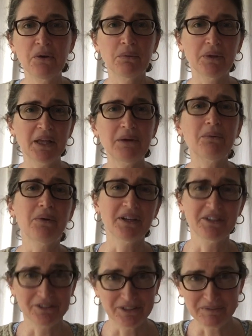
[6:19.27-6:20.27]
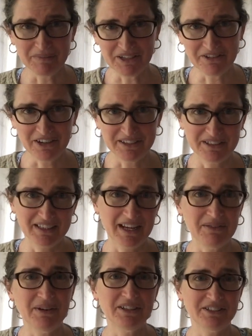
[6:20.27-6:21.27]
well, I don't want a crispy crust. I
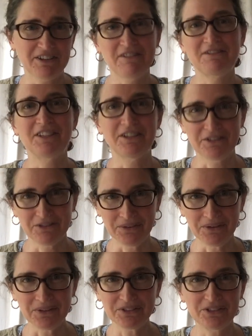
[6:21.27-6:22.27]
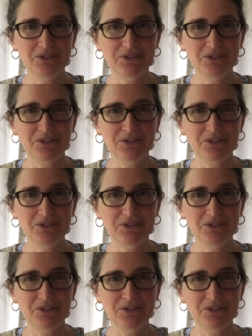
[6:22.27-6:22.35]
want soft dinner rolls.